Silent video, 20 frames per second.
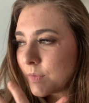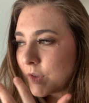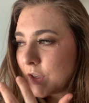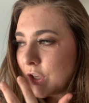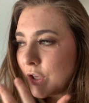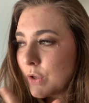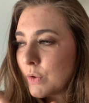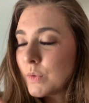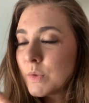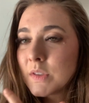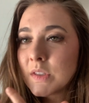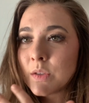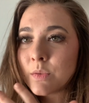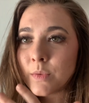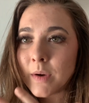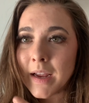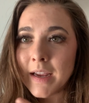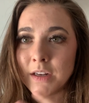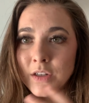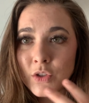use the
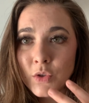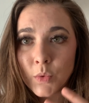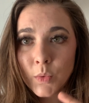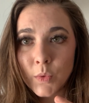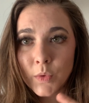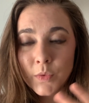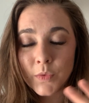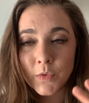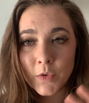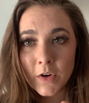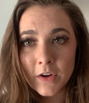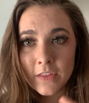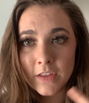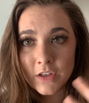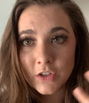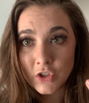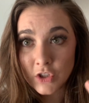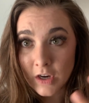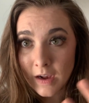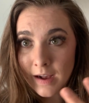right tool for the
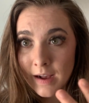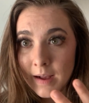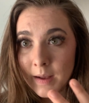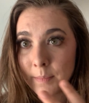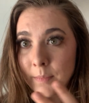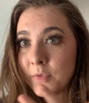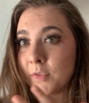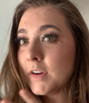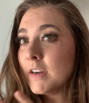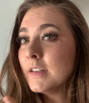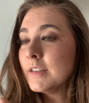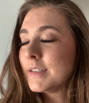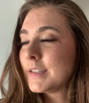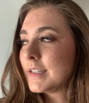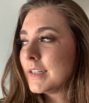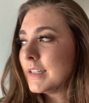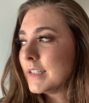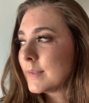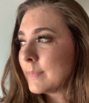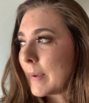job? For
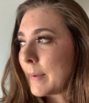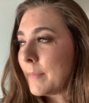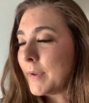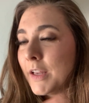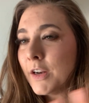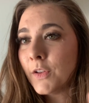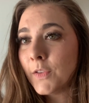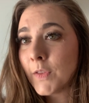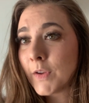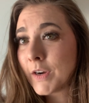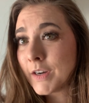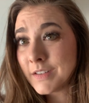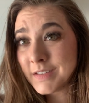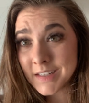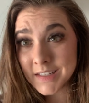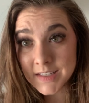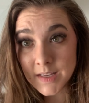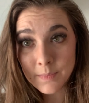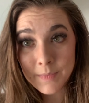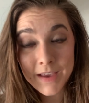instance, maybe an alert
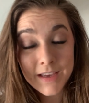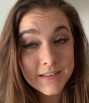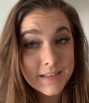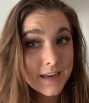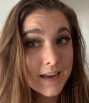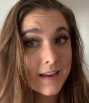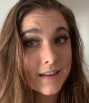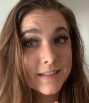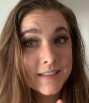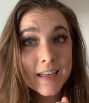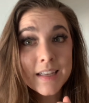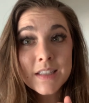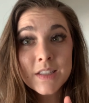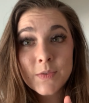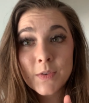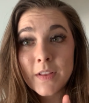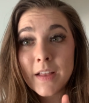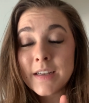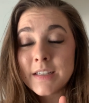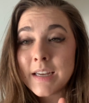doesn't make sense
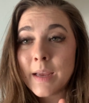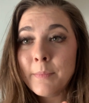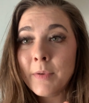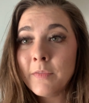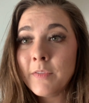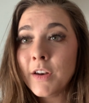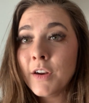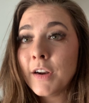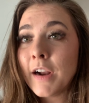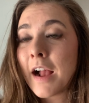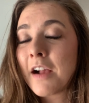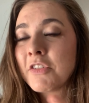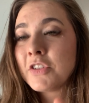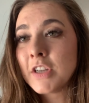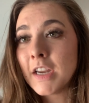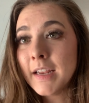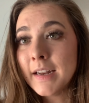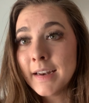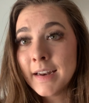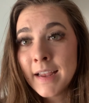for that type of
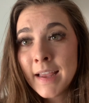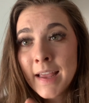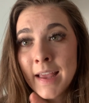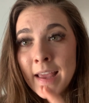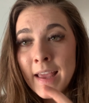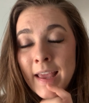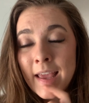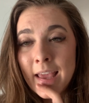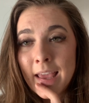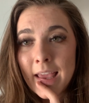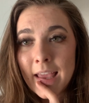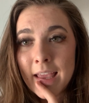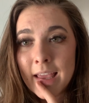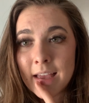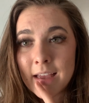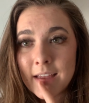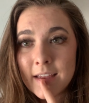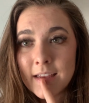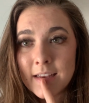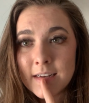interaction.
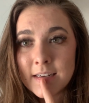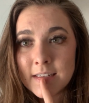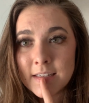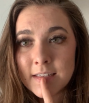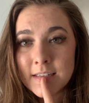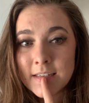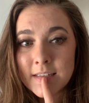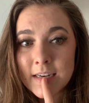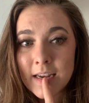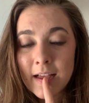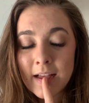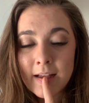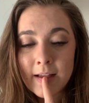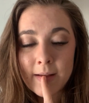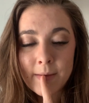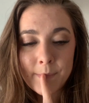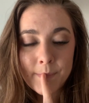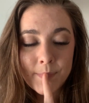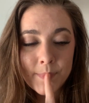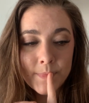And
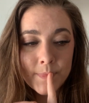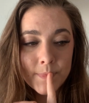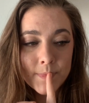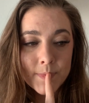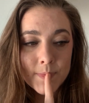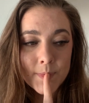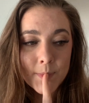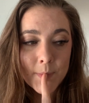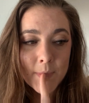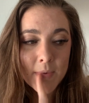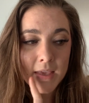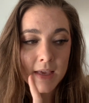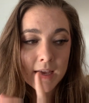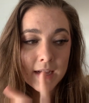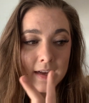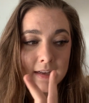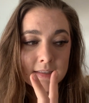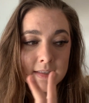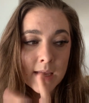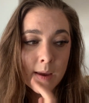
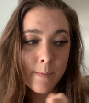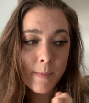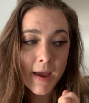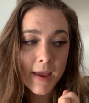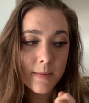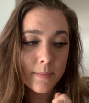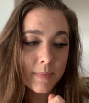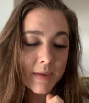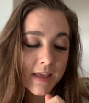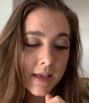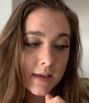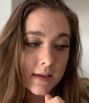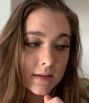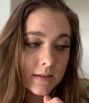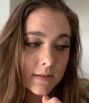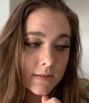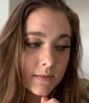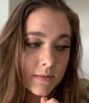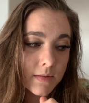because it might be